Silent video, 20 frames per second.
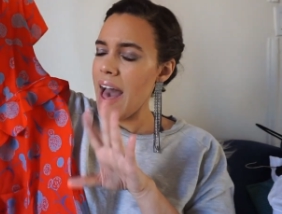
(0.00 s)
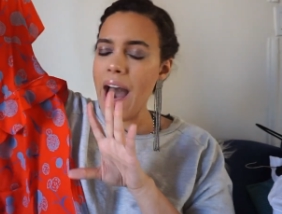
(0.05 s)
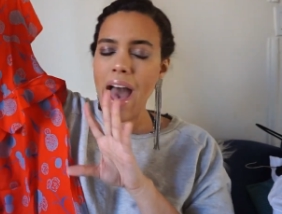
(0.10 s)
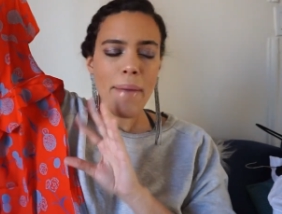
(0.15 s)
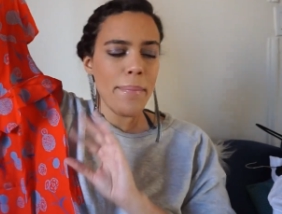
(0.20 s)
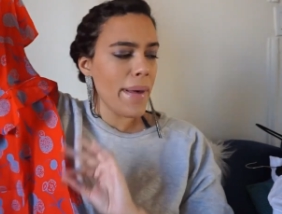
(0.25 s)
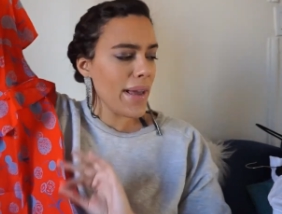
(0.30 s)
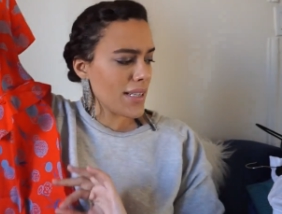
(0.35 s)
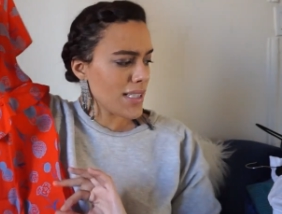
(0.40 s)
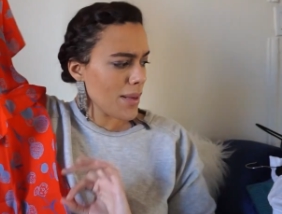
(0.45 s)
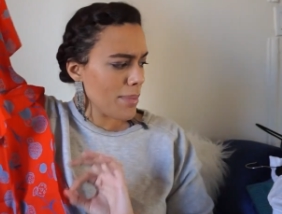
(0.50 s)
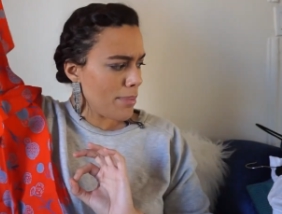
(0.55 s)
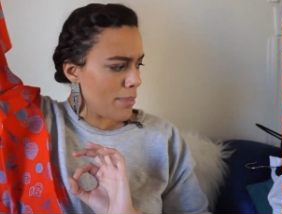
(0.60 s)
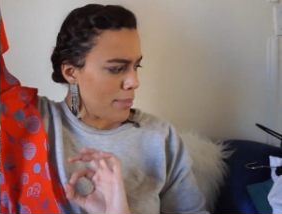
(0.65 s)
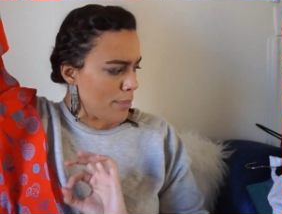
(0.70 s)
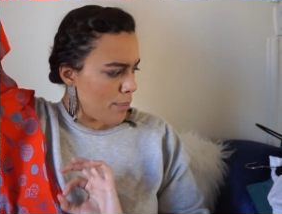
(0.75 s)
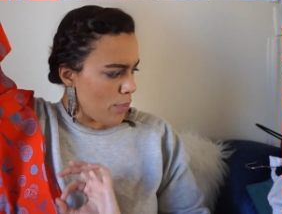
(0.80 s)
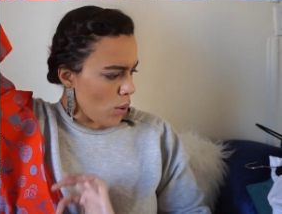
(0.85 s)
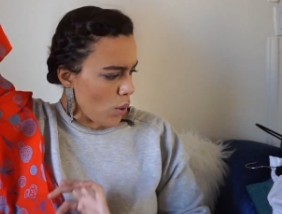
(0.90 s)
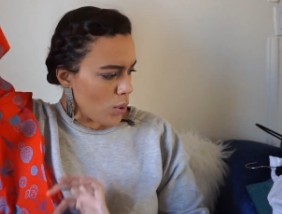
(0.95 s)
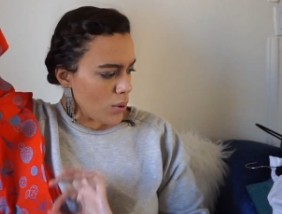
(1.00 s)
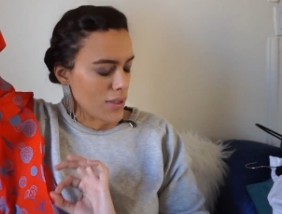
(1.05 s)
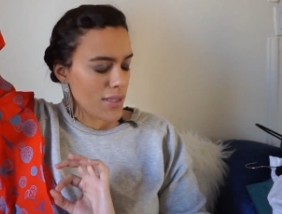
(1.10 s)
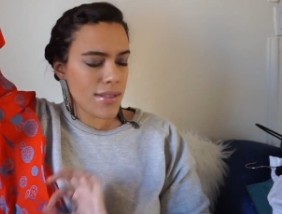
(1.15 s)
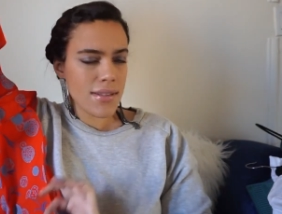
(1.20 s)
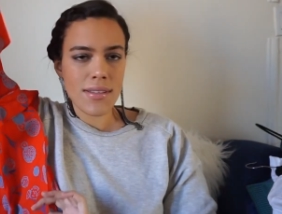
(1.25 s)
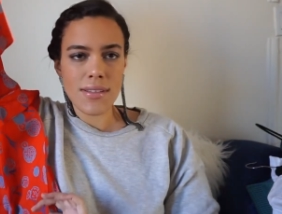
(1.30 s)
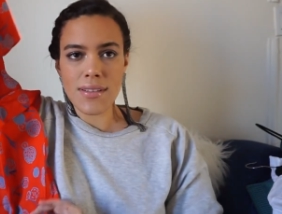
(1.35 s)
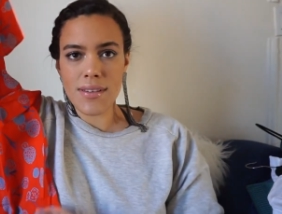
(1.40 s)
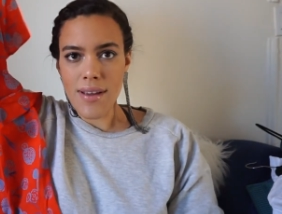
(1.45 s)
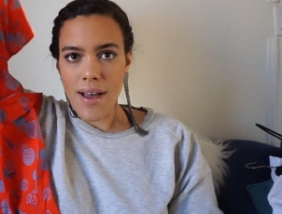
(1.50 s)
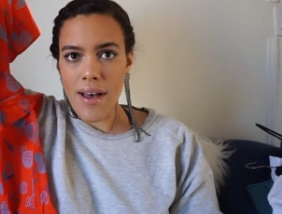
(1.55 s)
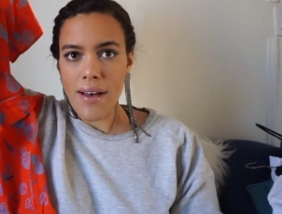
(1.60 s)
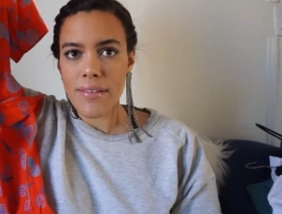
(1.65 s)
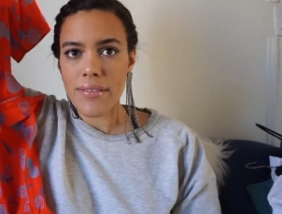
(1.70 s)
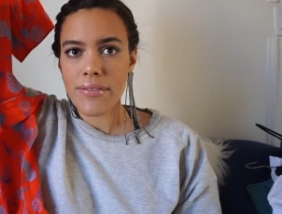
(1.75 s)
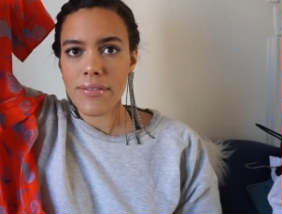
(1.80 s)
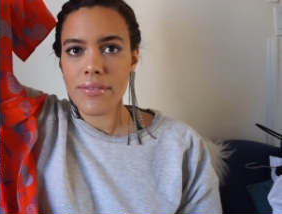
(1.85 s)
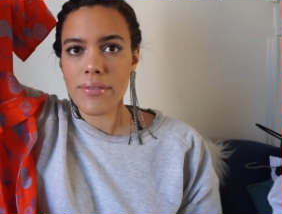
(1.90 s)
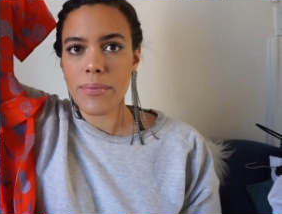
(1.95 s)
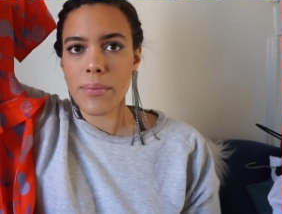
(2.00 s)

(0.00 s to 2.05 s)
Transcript: I picked up bold stuff